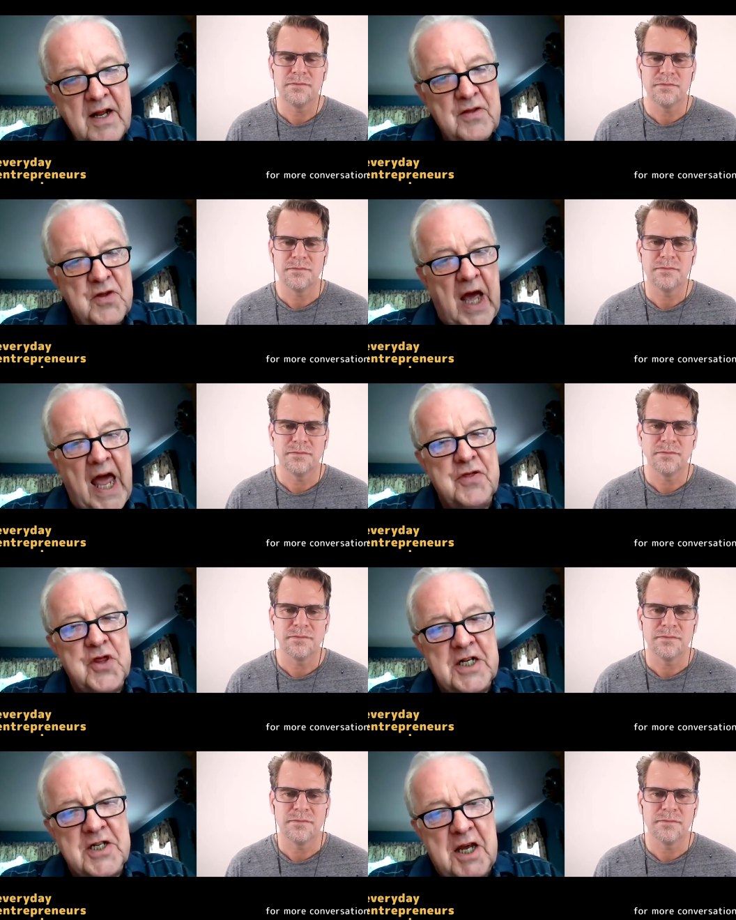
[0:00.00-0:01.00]
Speaker 1: the
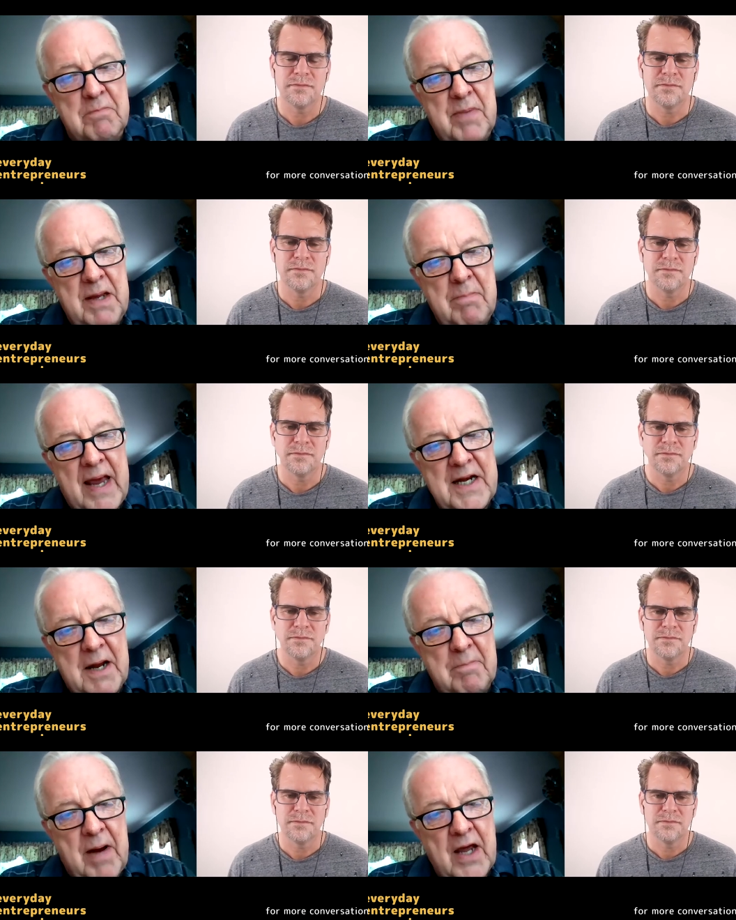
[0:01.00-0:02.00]
ethics can be made
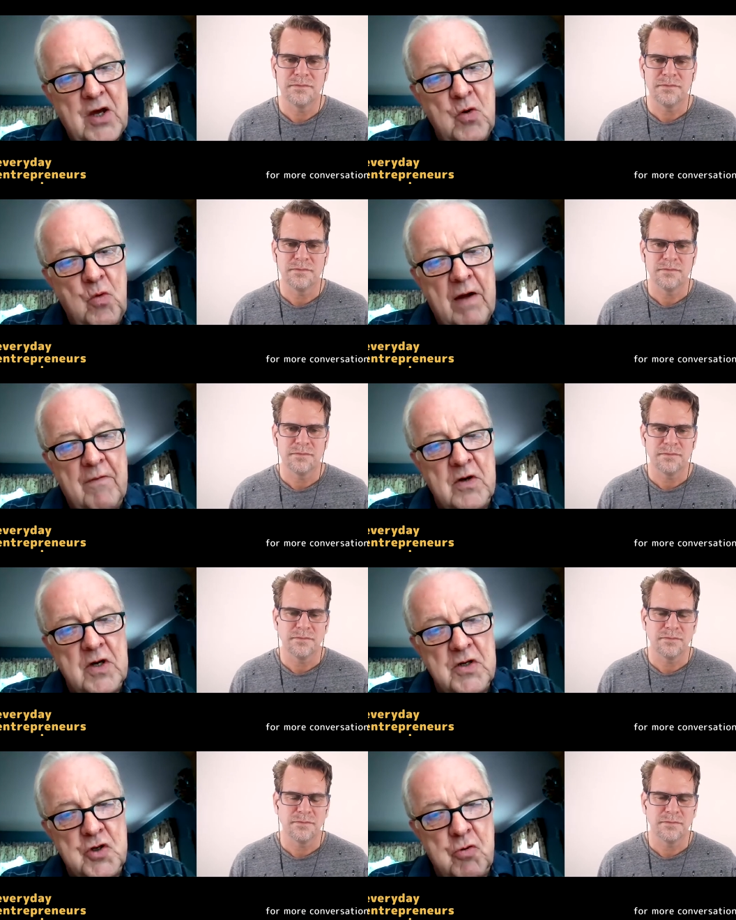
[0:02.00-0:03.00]
up by whoever
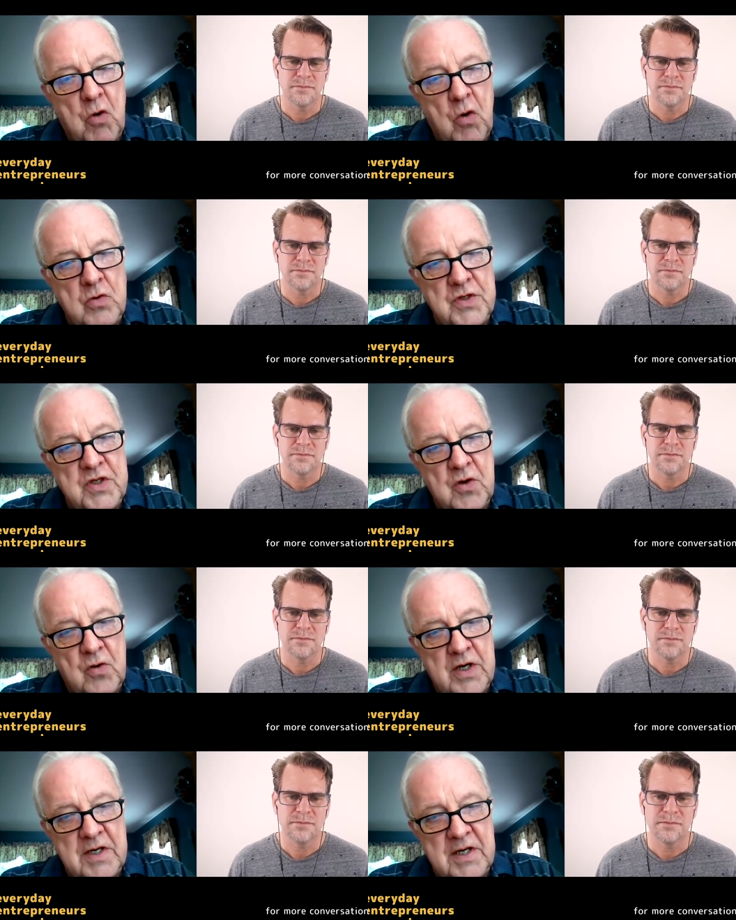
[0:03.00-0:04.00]
controls the
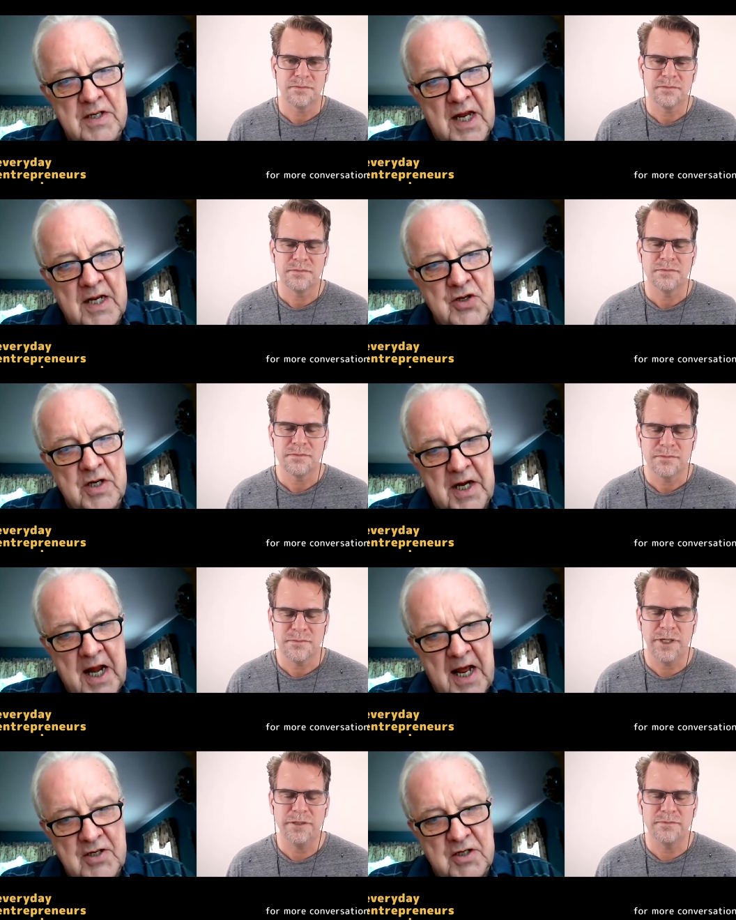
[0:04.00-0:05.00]
organization and
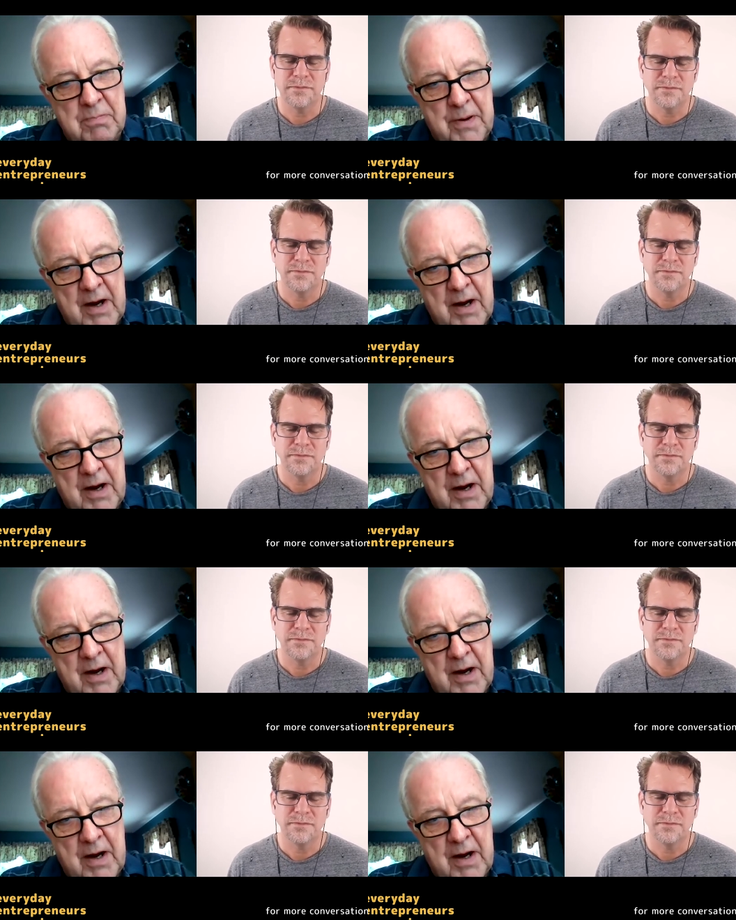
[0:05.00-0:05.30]
has right.